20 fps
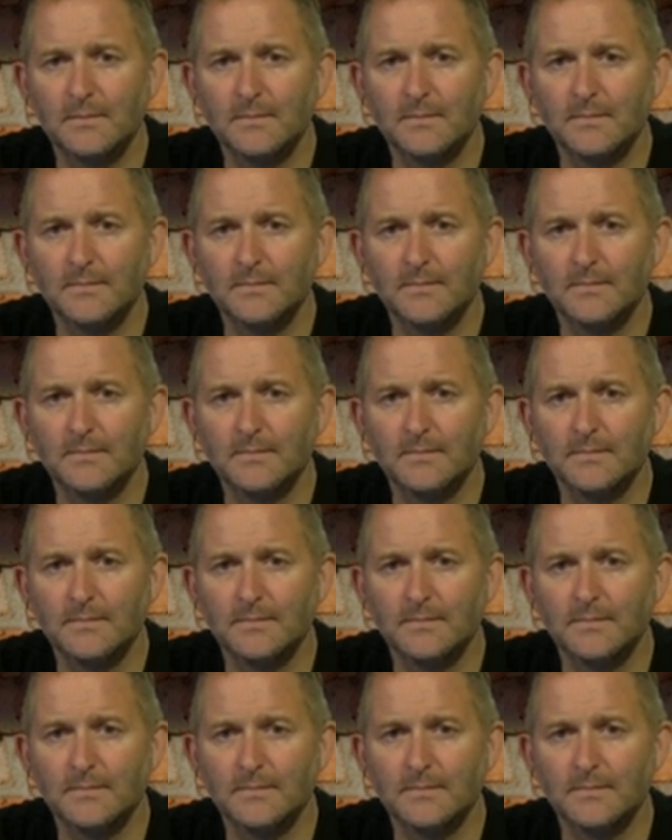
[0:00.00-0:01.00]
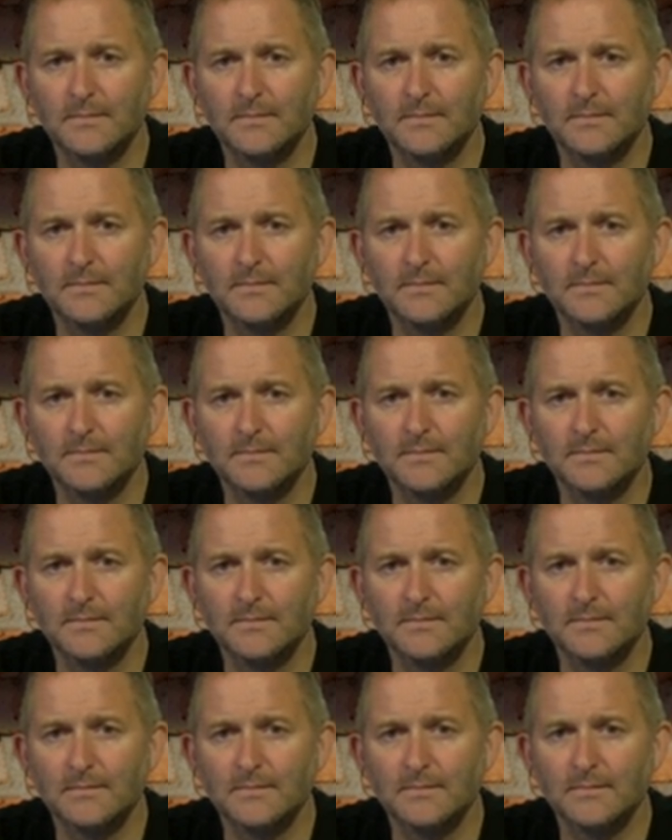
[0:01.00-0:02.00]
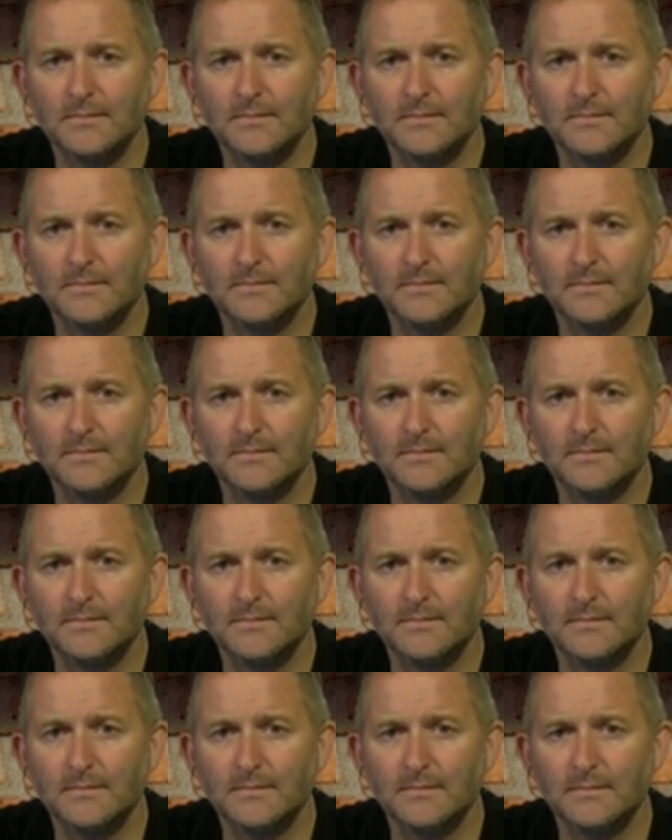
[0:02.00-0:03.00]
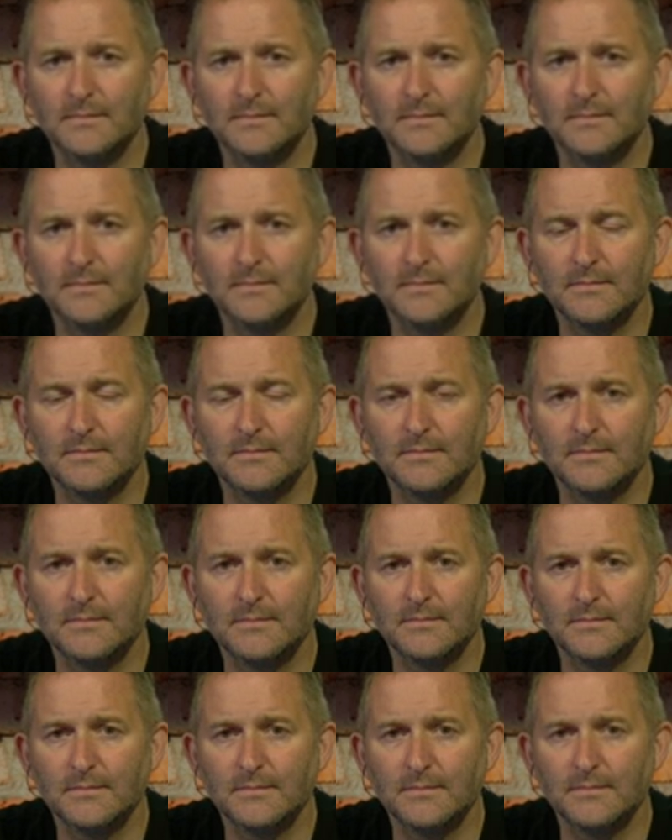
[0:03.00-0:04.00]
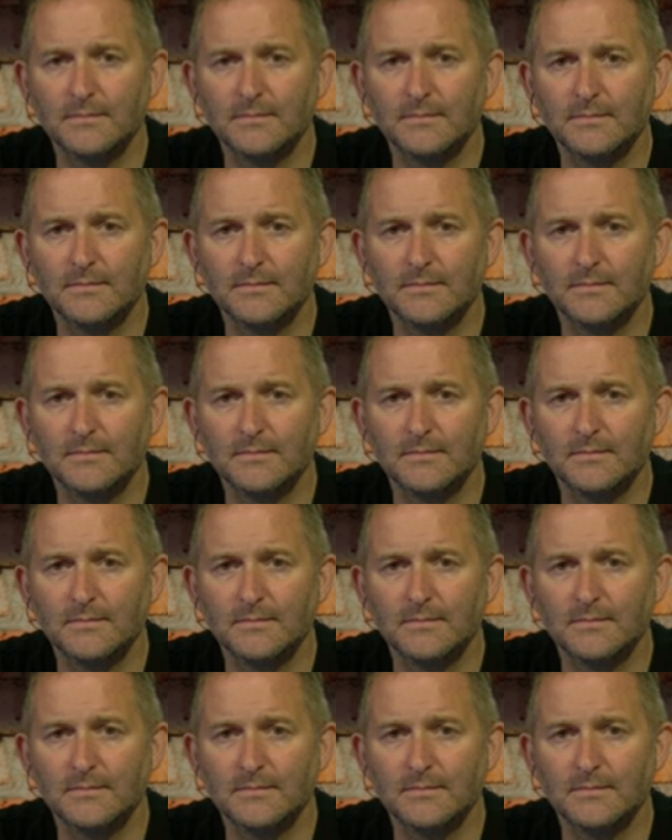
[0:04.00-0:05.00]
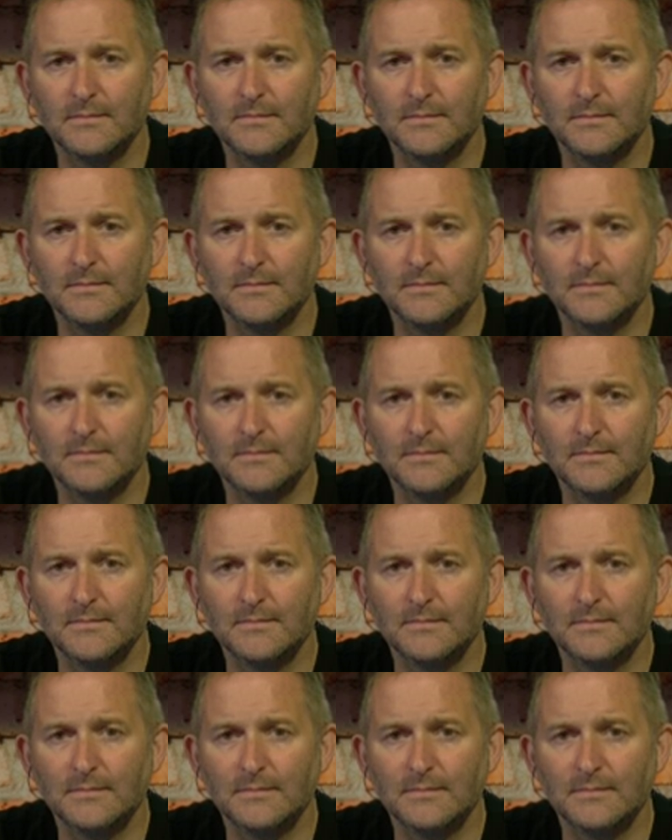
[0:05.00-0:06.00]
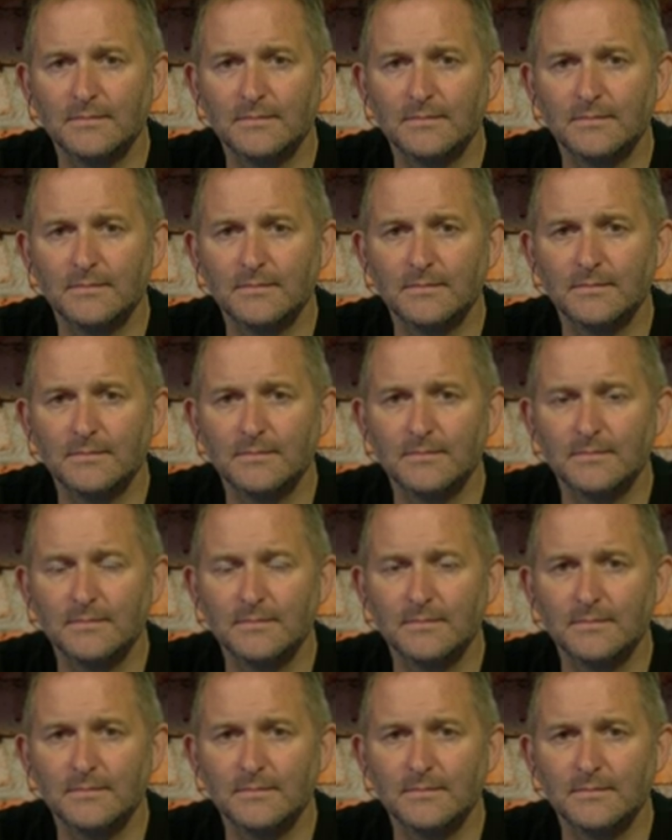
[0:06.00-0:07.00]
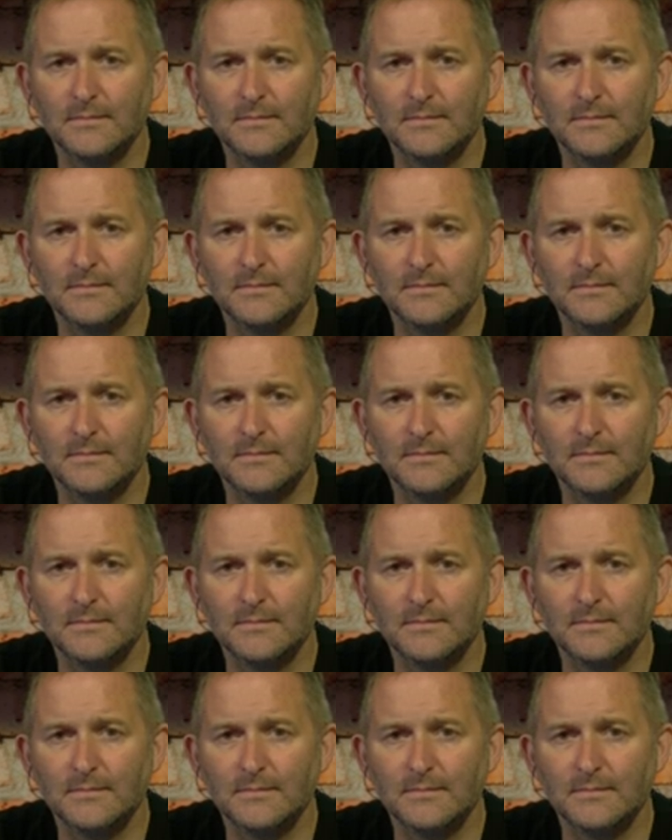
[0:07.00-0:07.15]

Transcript: No words are spoken by the person on screen.